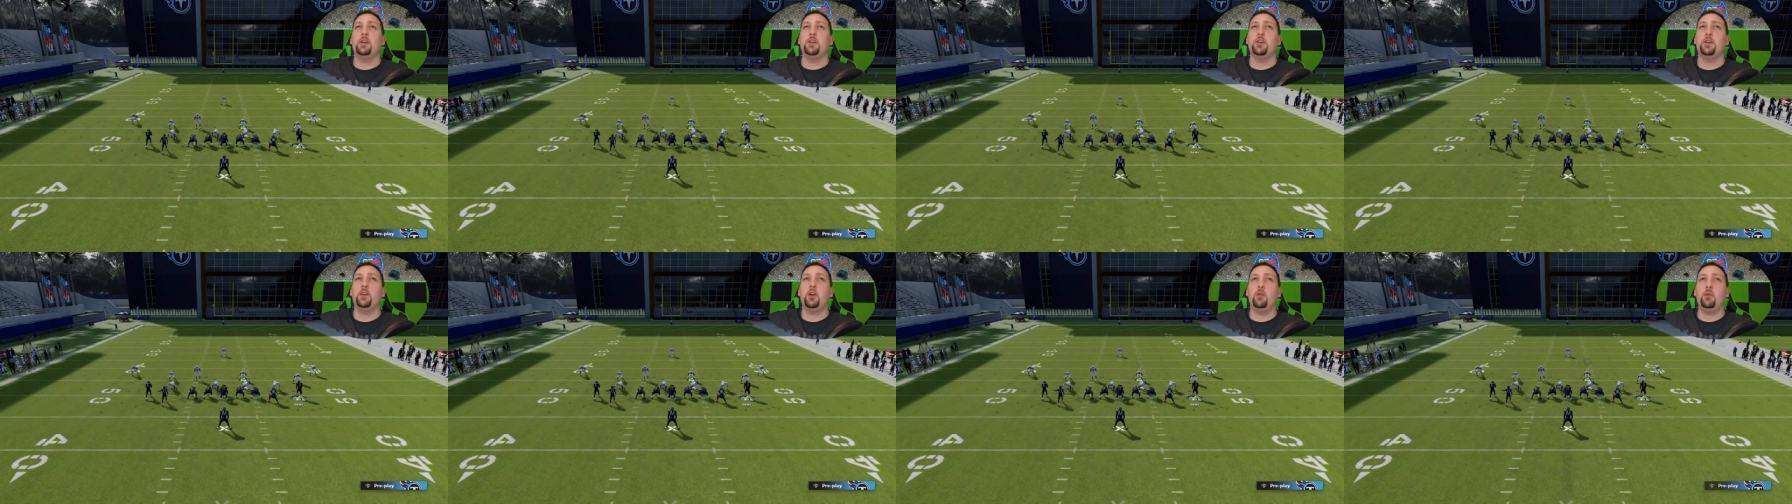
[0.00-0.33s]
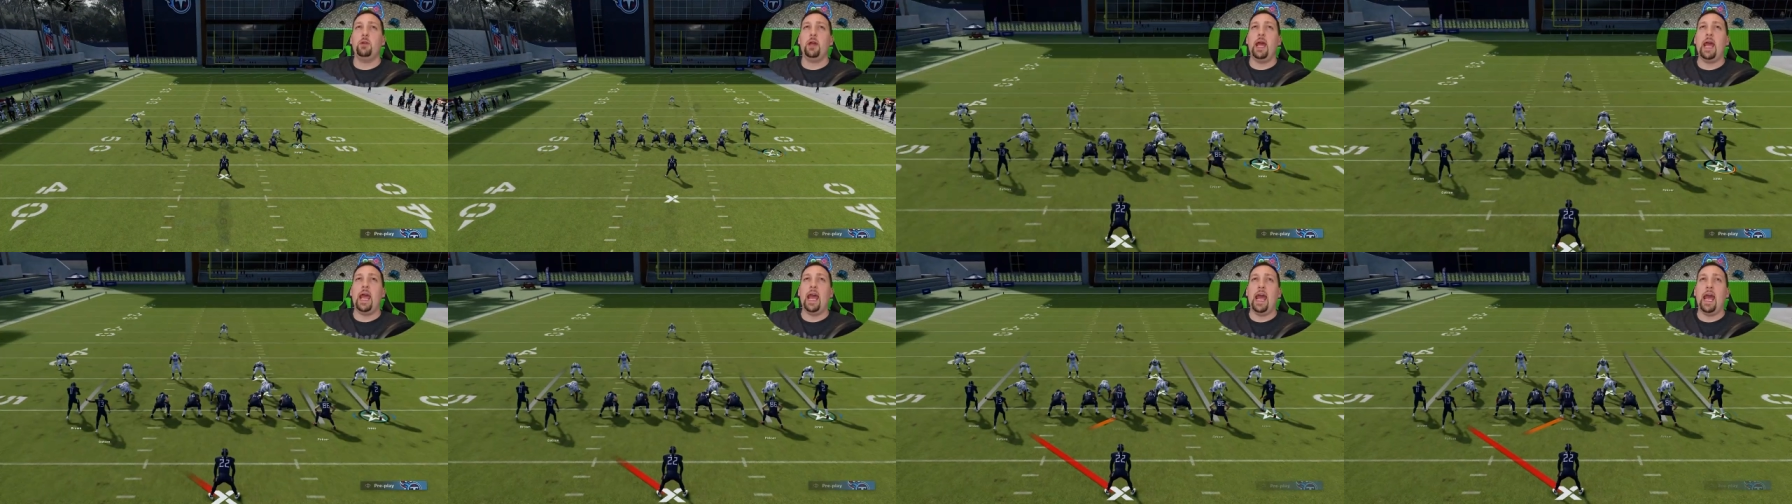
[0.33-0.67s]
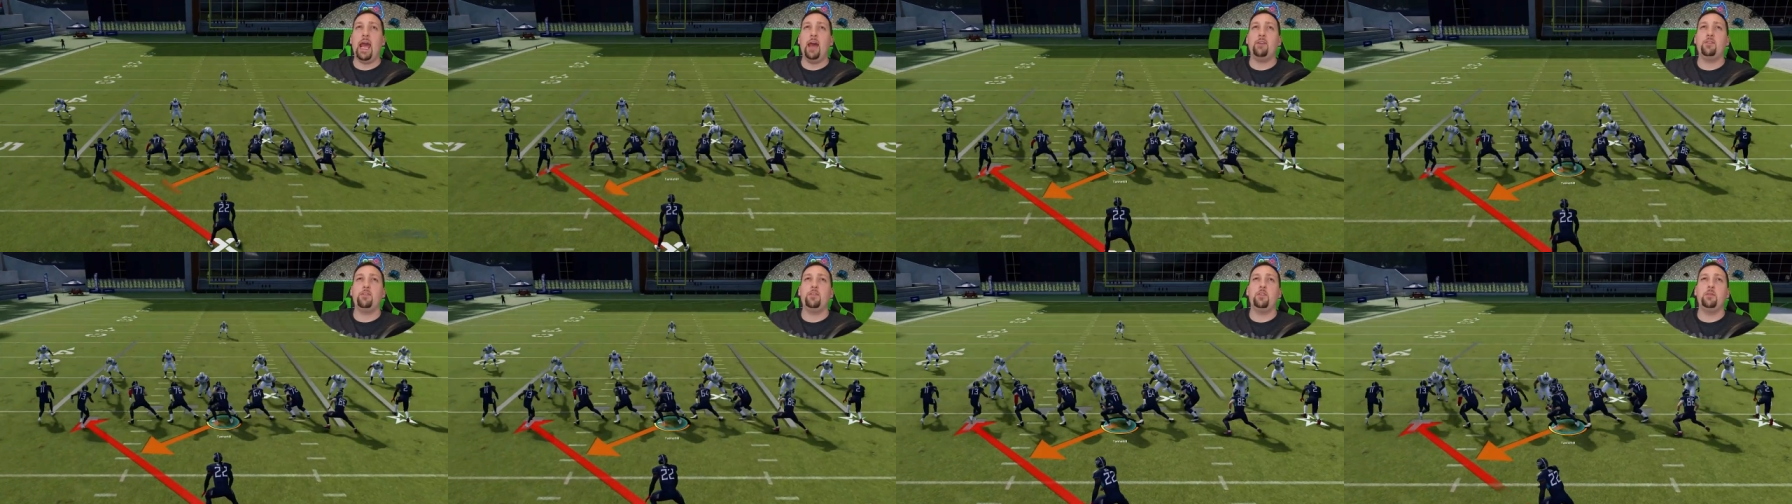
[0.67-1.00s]
You don't
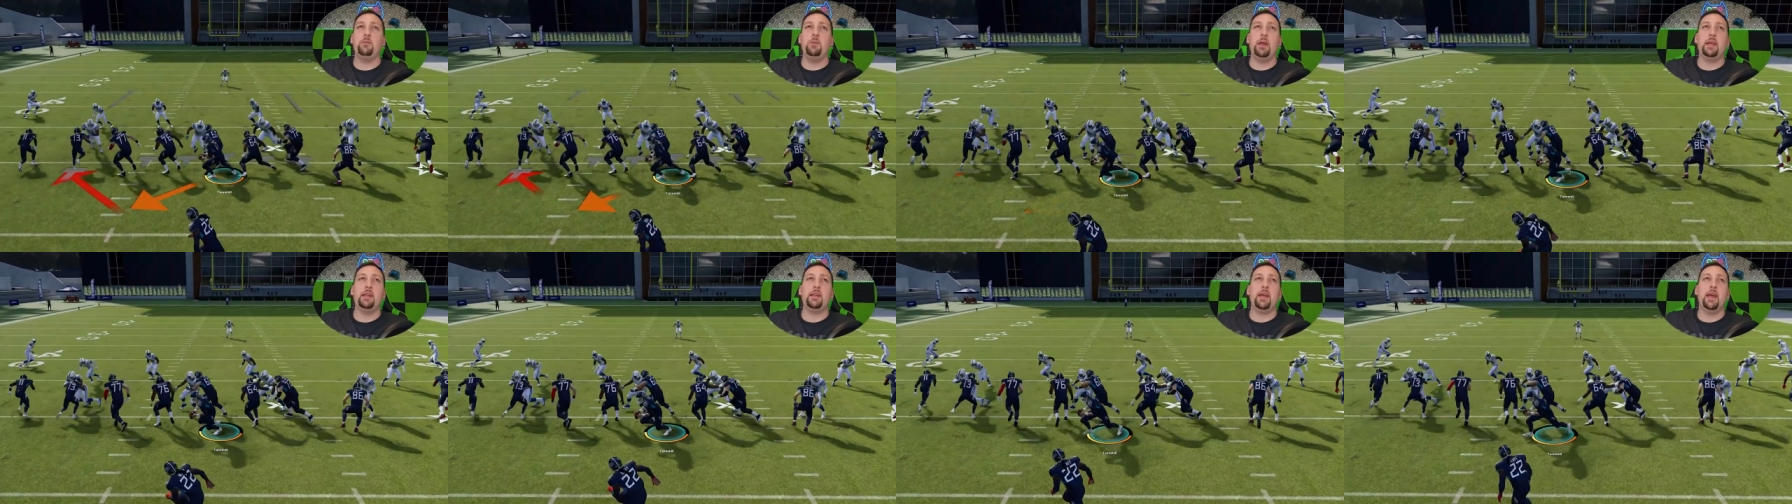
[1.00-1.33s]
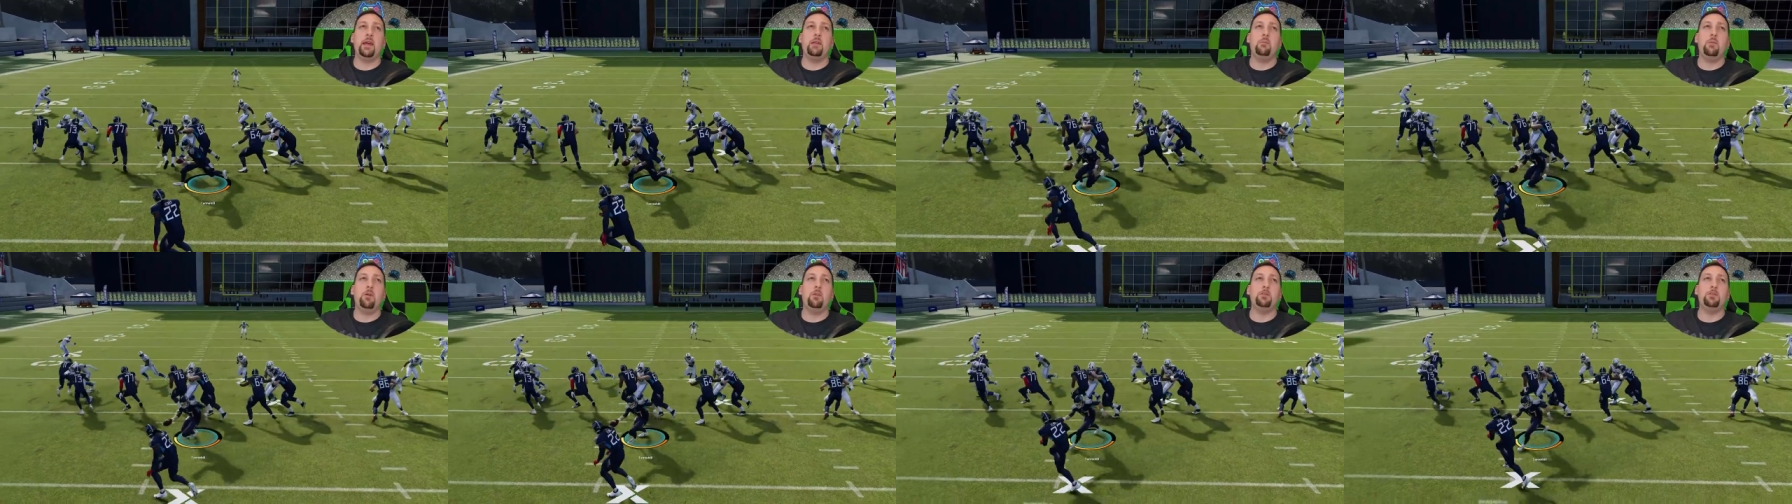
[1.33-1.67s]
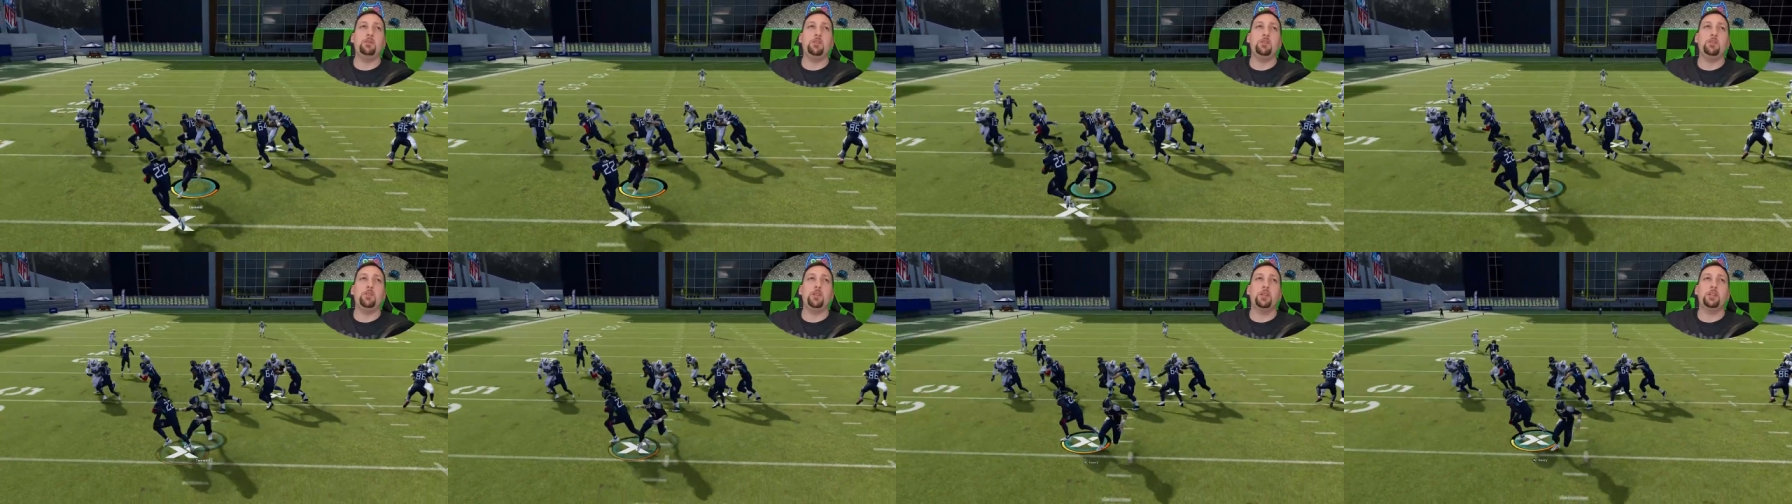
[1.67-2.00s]
have to make that motion.